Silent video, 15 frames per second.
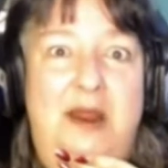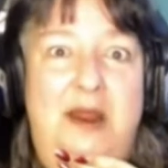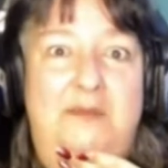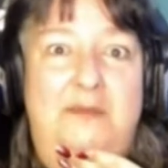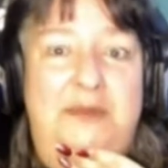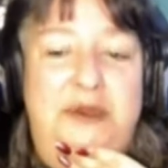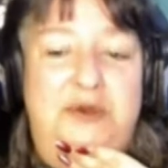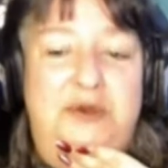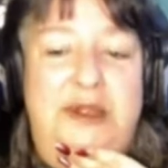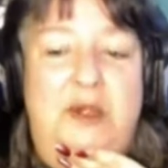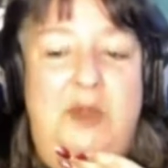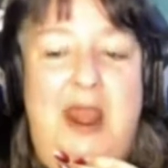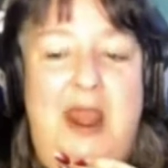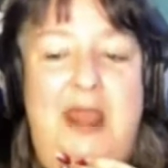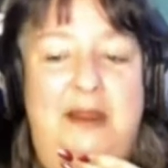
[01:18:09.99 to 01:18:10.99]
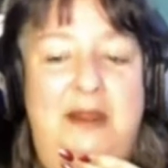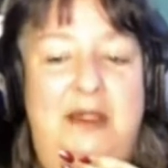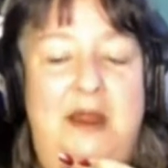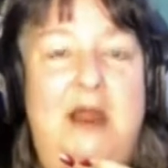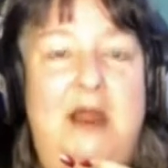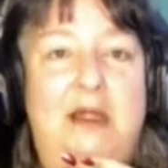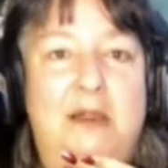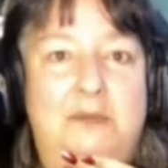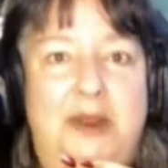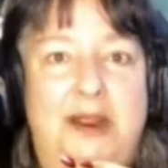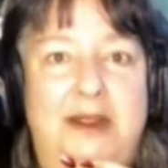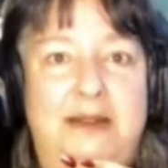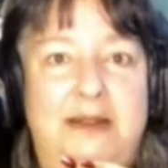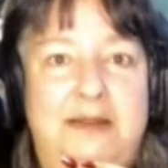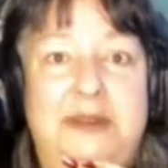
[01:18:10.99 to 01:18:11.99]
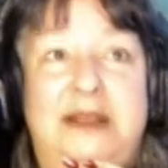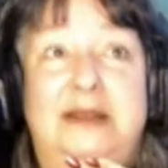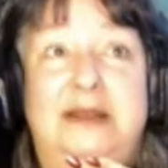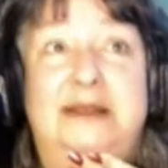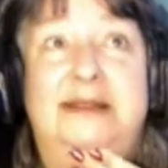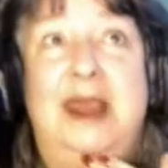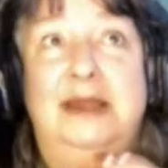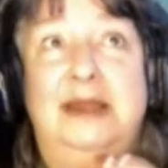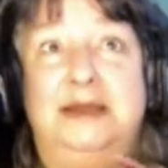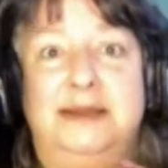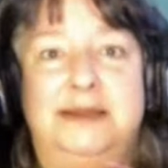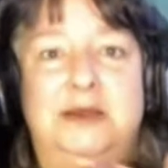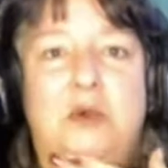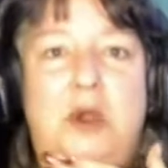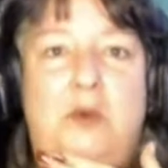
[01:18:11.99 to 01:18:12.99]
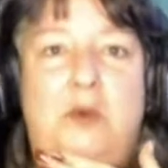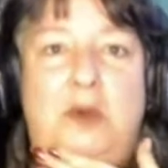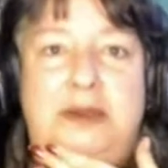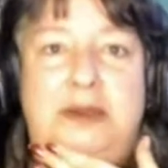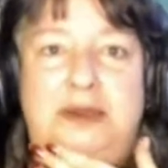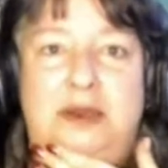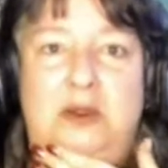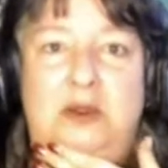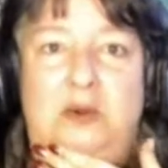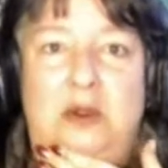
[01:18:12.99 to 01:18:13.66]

between a rock and a hard place, because I just don't know what to do.